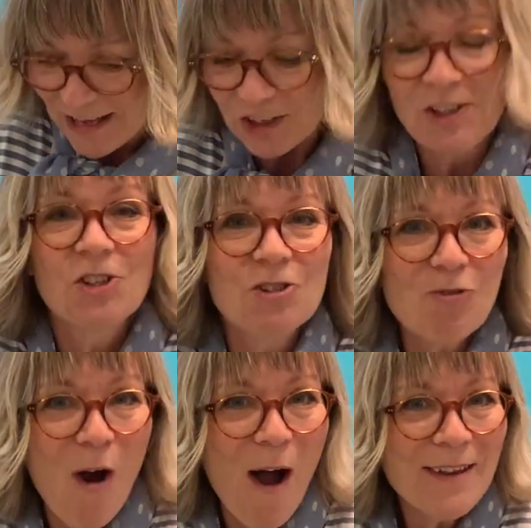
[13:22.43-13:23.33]
Just
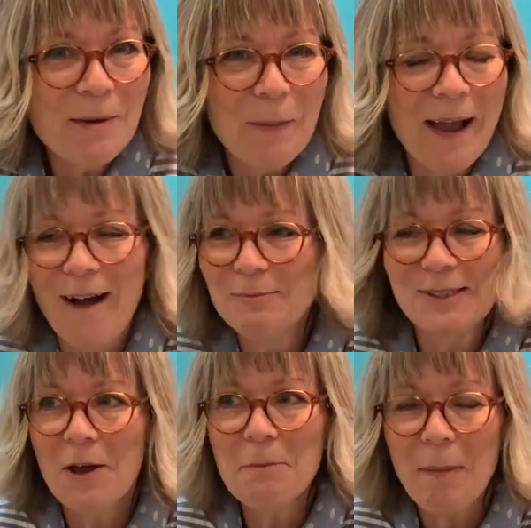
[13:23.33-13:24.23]
dry the paint. I'm
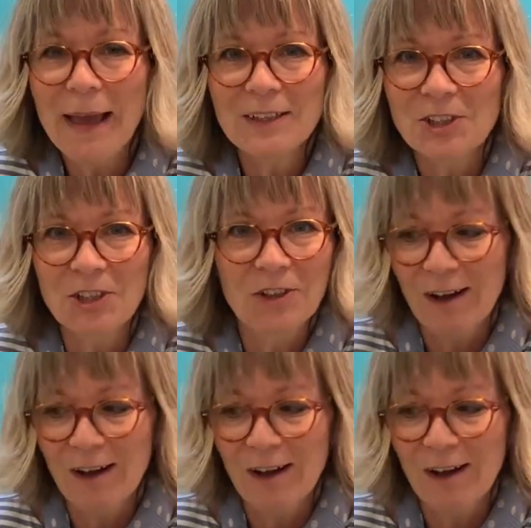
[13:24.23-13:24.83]
so patient.